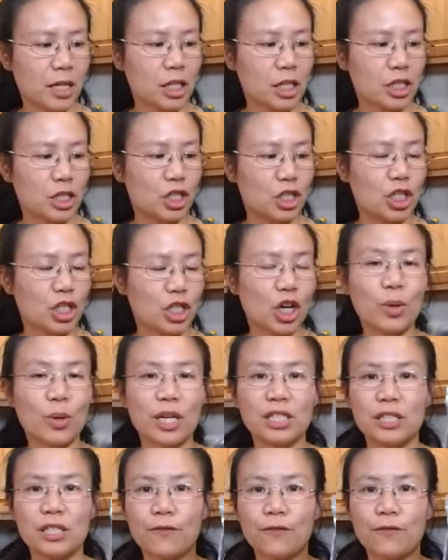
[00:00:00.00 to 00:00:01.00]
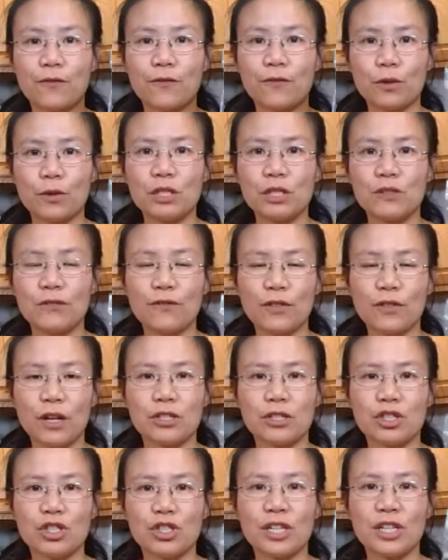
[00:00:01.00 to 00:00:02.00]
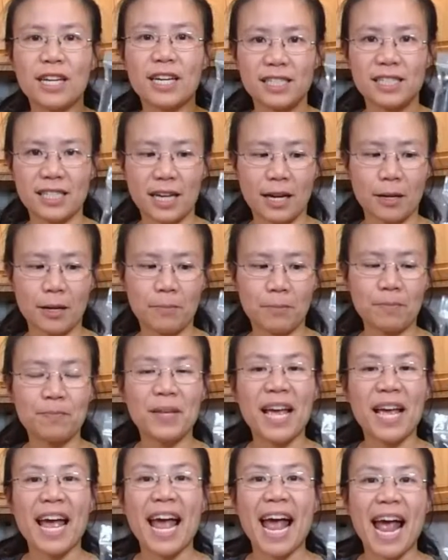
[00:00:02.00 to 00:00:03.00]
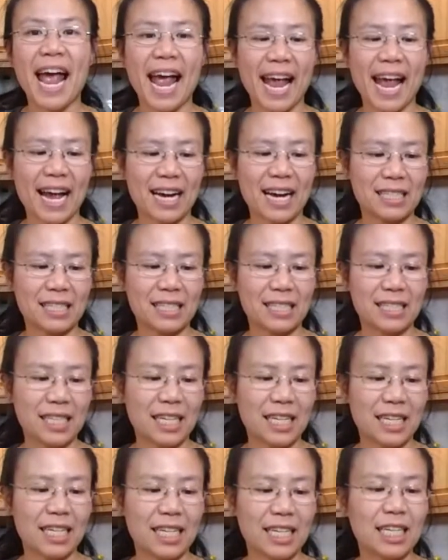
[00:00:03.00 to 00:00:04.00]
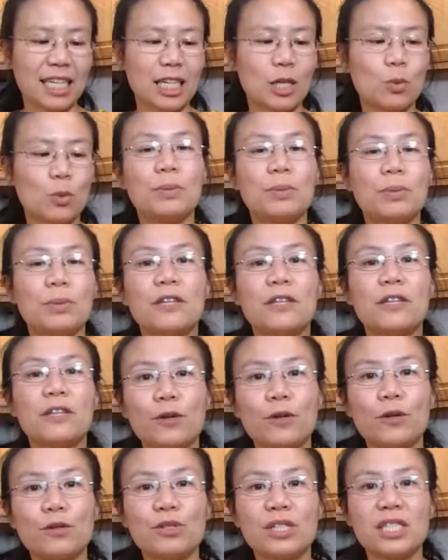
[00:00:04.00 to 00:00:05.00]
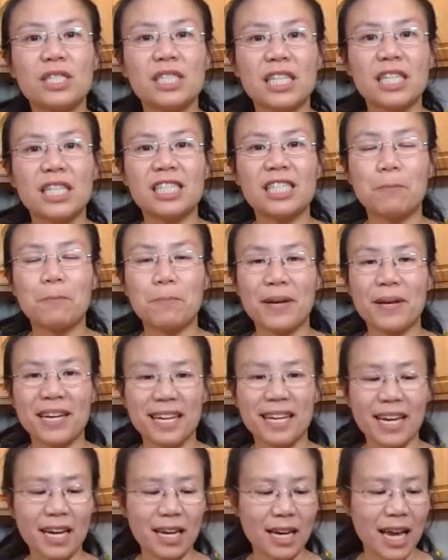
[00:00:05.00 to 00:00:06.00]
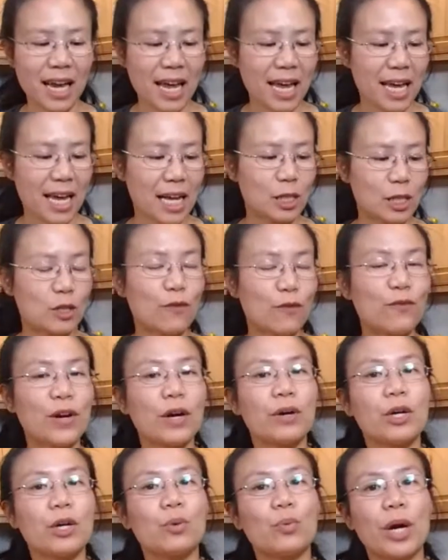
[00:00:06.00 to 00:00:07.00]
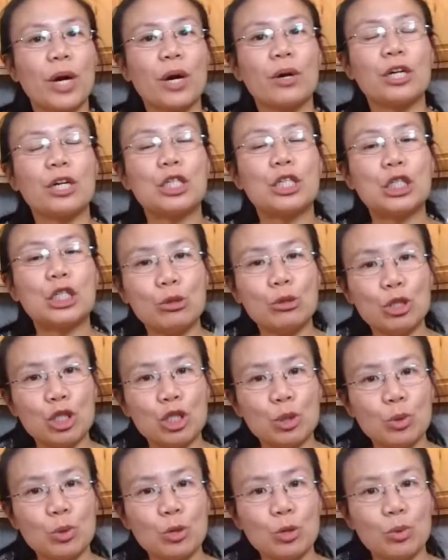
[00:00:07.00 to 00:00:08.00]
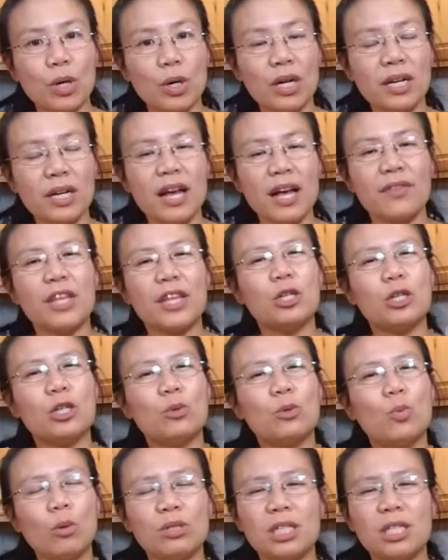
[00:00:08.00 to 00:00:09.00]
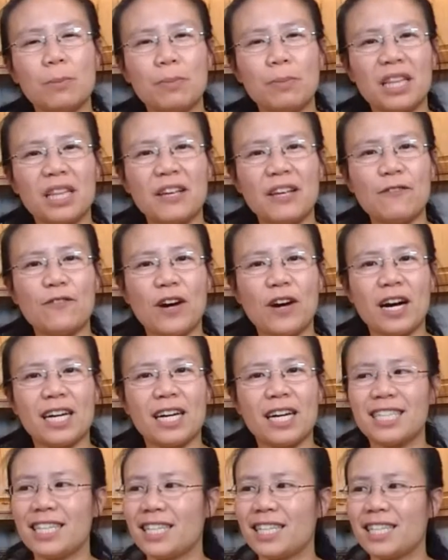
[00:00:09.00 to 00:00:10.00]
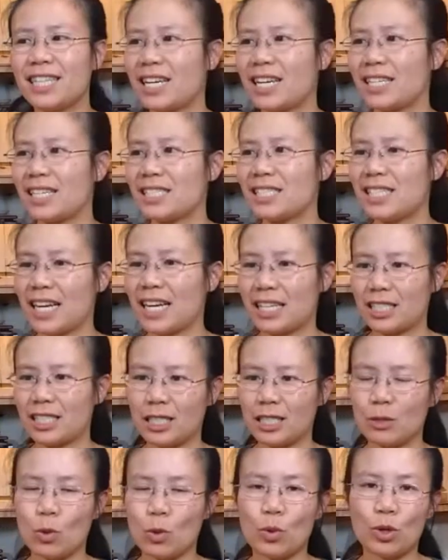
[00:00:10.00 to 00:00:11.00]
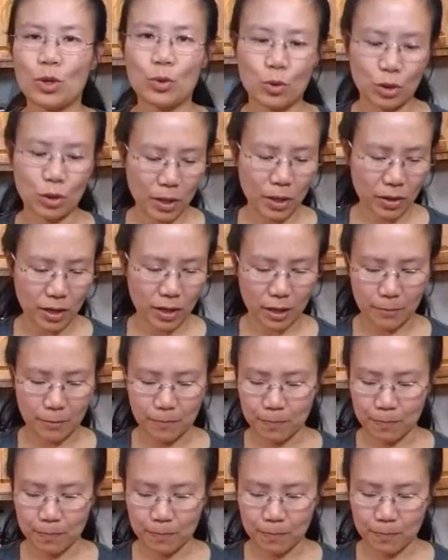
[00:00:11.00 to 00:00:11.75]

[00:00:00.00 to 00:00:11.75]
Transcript: So it's a first flush Assam, and it will be the first season picking. It's a very rare, unusual one that you won't typically find in the United States or North America.